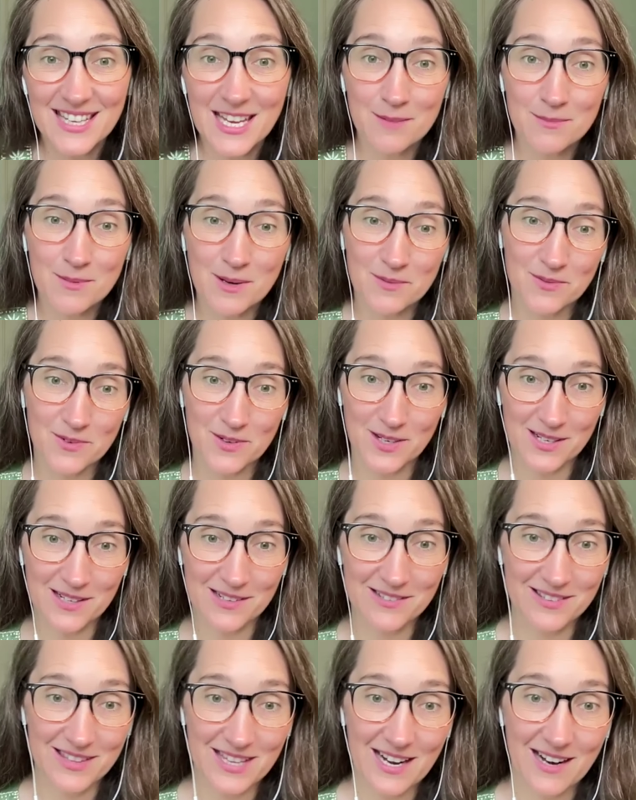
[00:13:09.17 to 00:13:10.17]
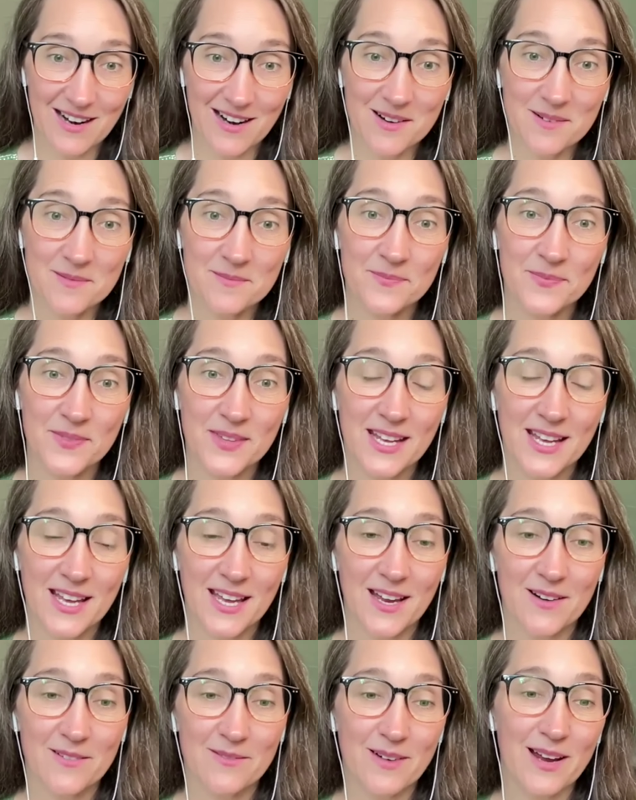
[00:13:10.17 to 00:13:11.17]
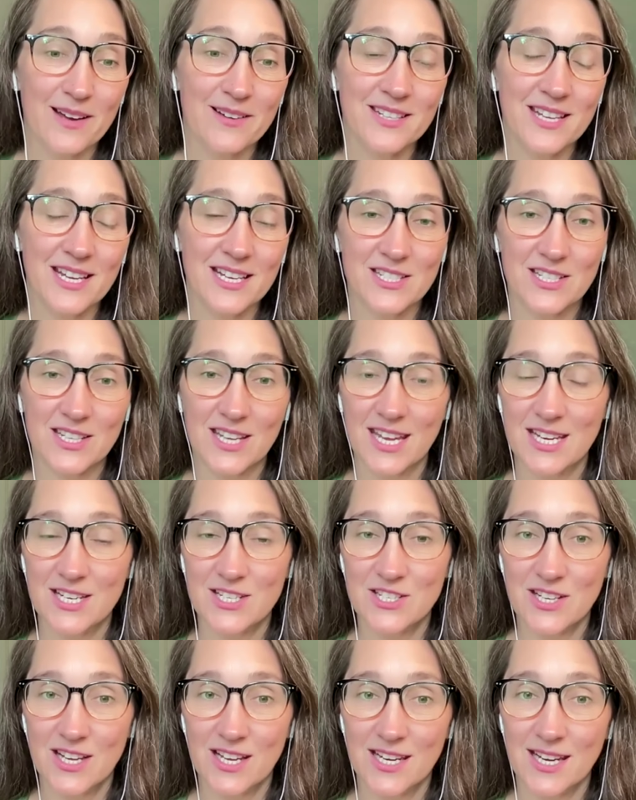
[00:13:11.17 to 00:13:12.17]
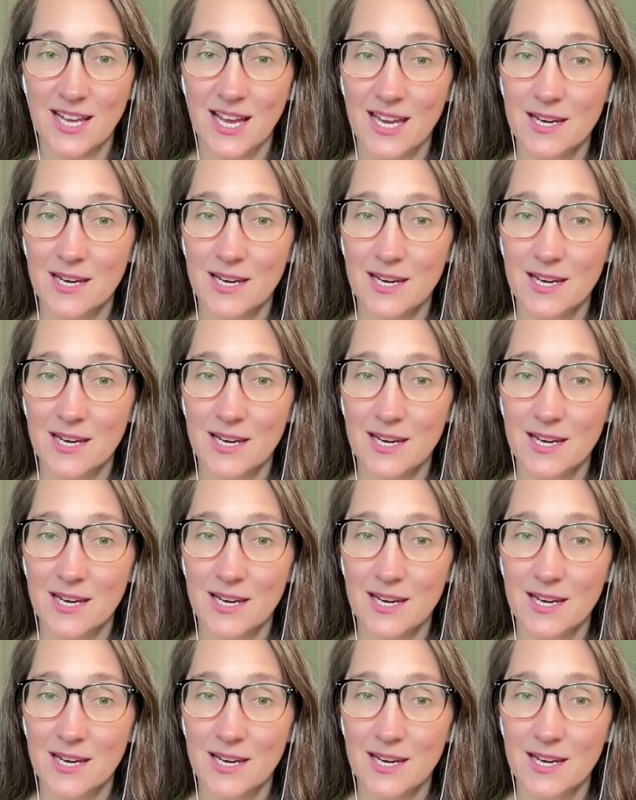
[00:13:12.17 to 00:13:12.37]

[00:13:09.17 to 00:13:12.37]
came up for you there around education.